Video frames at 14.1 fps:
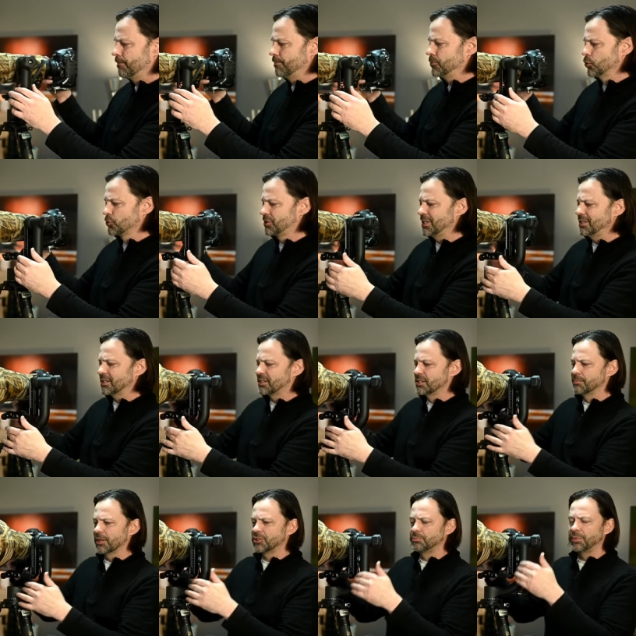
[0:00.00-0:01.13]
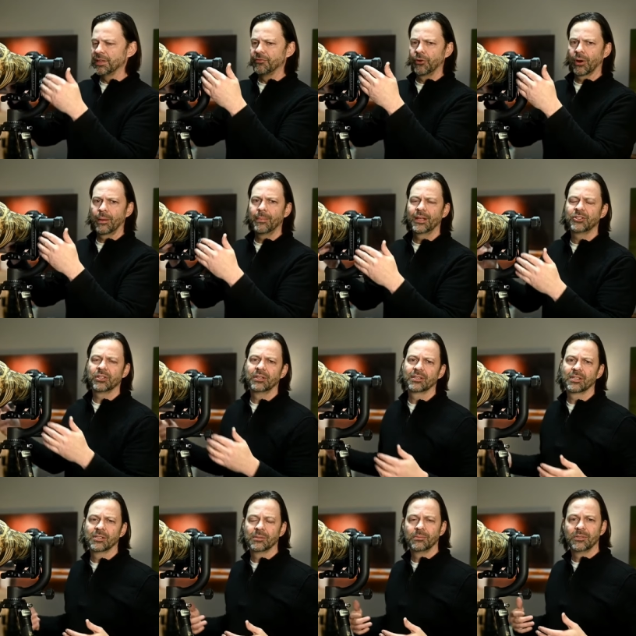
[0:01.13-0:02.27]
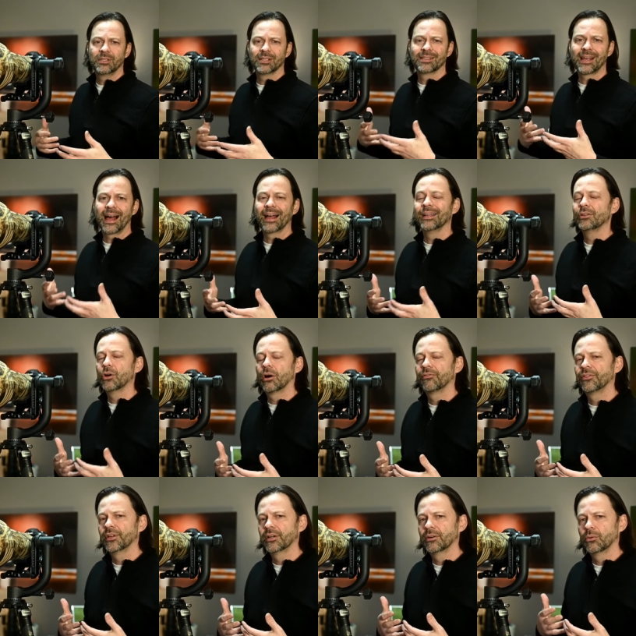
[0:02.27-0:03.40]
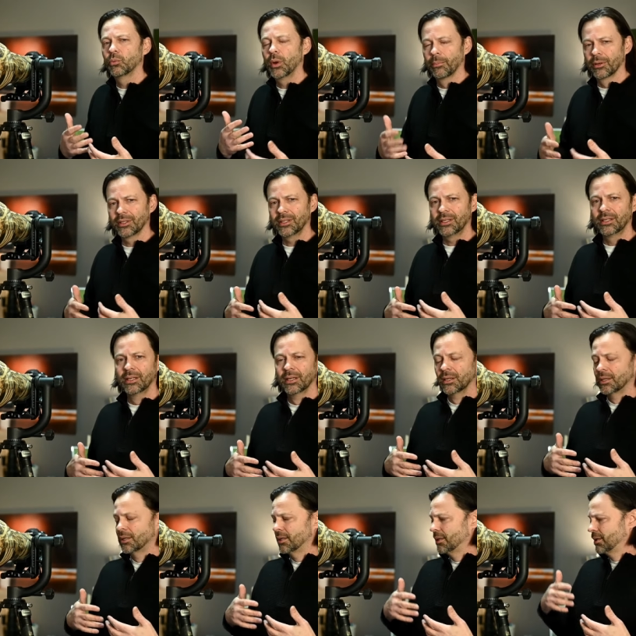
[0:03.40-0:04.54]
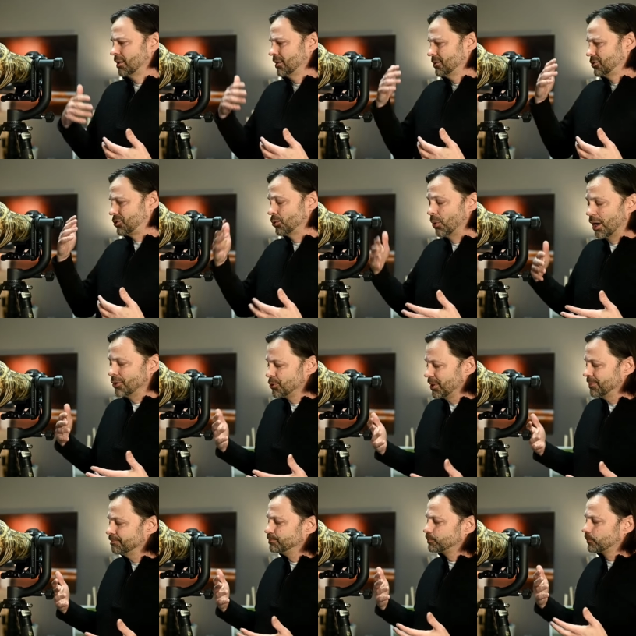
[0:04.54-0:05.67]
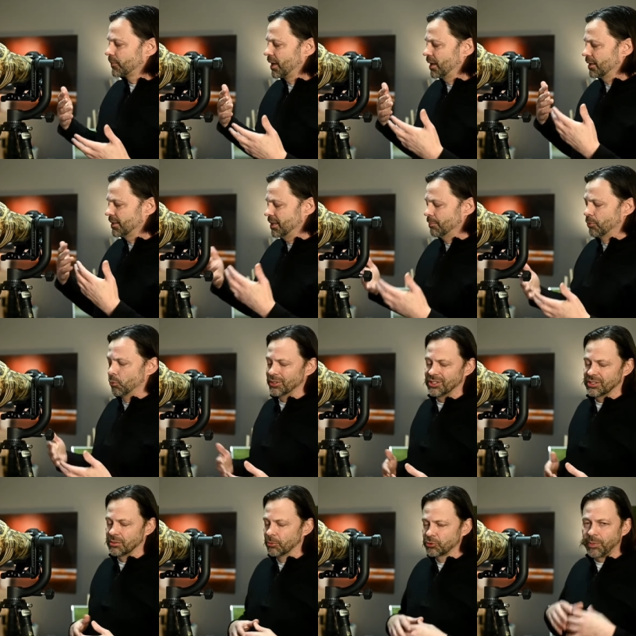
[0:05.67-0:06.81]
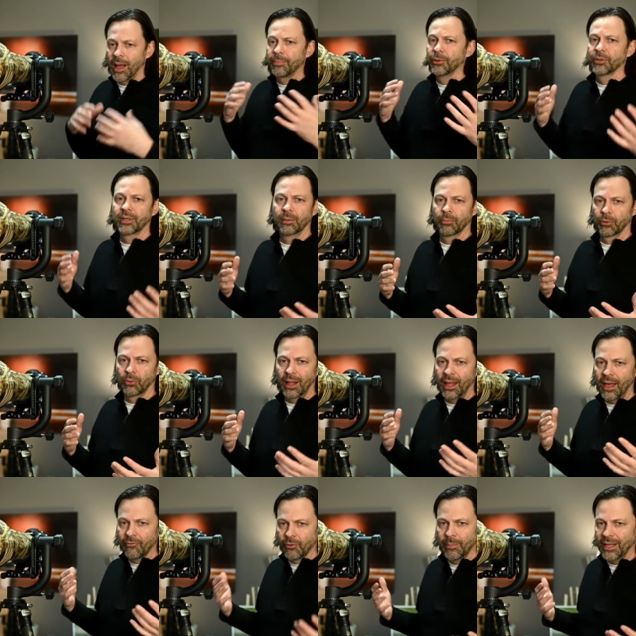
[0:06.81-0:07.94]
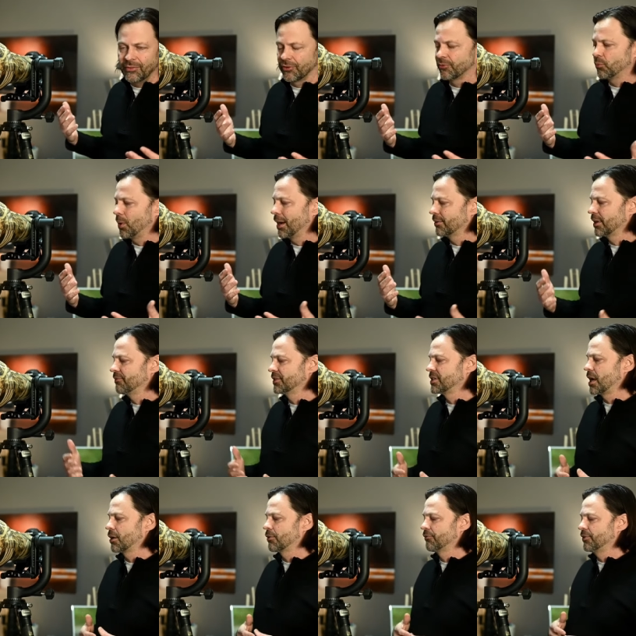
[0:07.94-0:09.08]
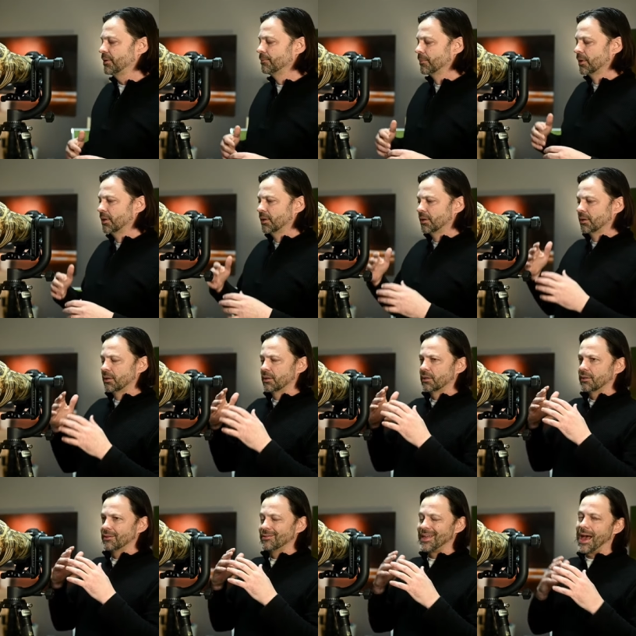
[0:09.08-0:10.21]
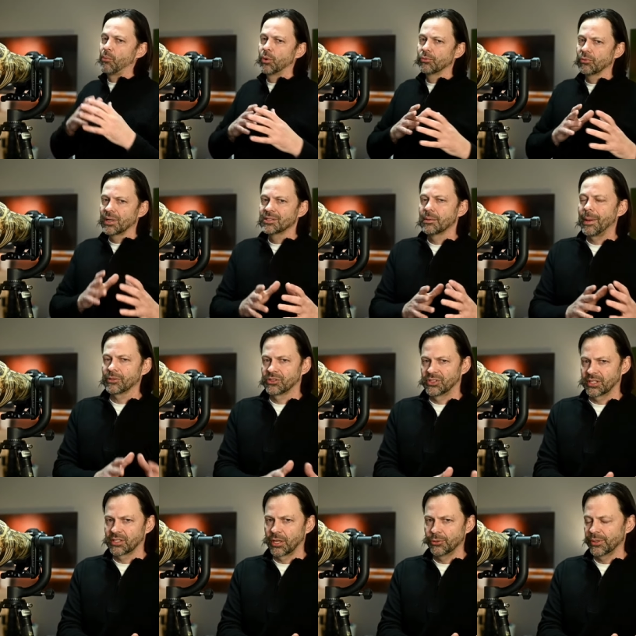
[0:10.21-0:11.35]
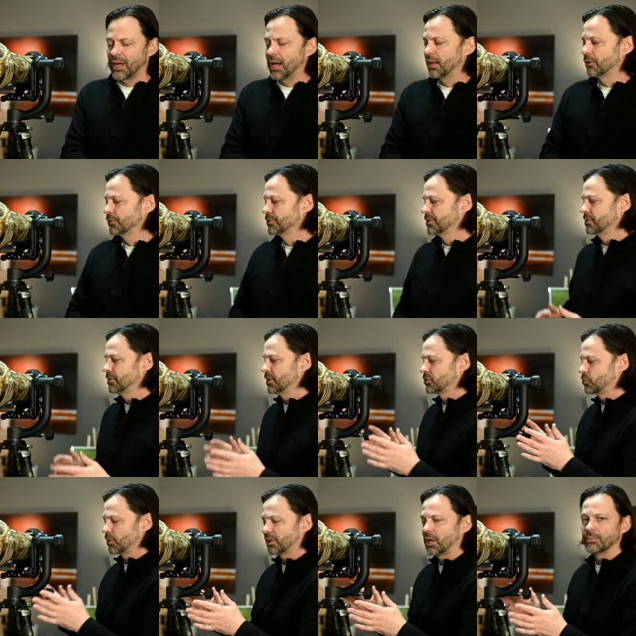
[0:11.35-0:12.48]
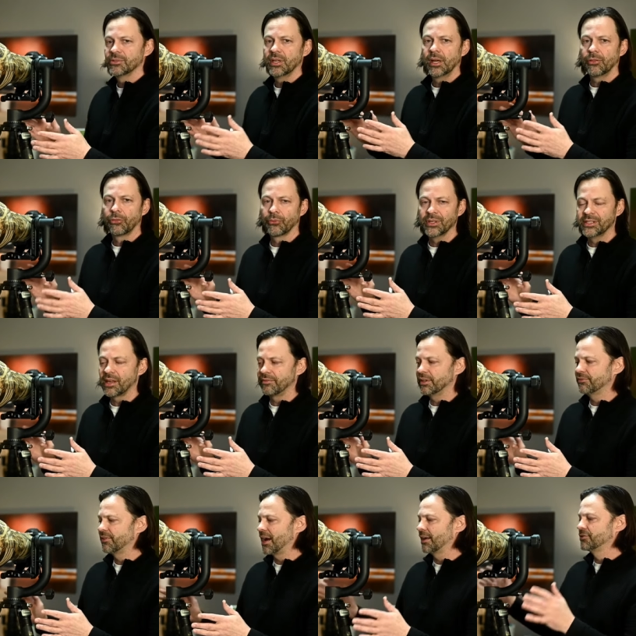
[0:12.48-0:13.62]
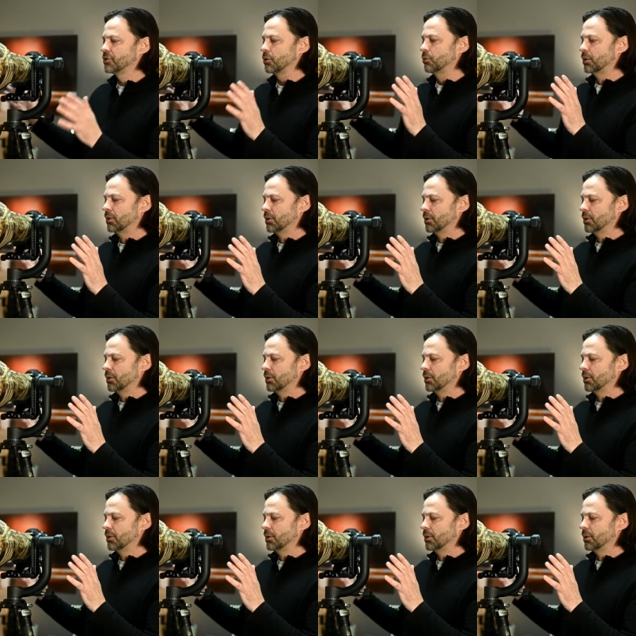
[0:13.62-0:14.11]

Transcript: You'll see this is much beefier. I mentioned this is designed off the Wimberley 200 uh, gimbal, which is the most popular gimbal ever made for wildlife photography. That one runs about six hundred dollars. This one comes in at three seventy five. So